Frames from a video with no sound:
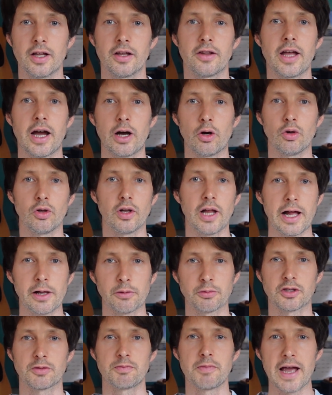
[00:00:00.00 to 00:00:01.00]
That all
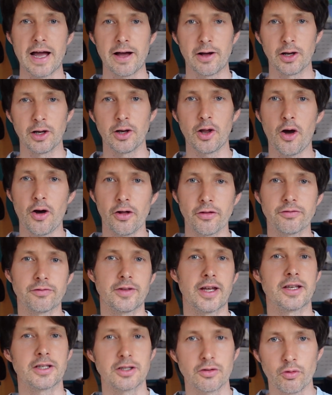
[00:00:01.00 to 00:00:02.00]
helps me out a lot.
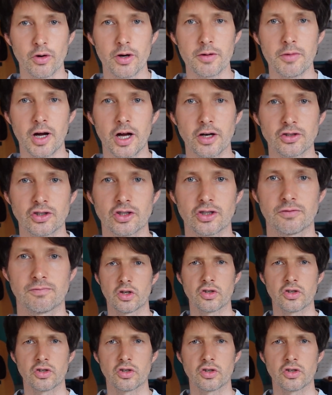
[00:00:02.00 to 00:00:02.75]
Thanks very much.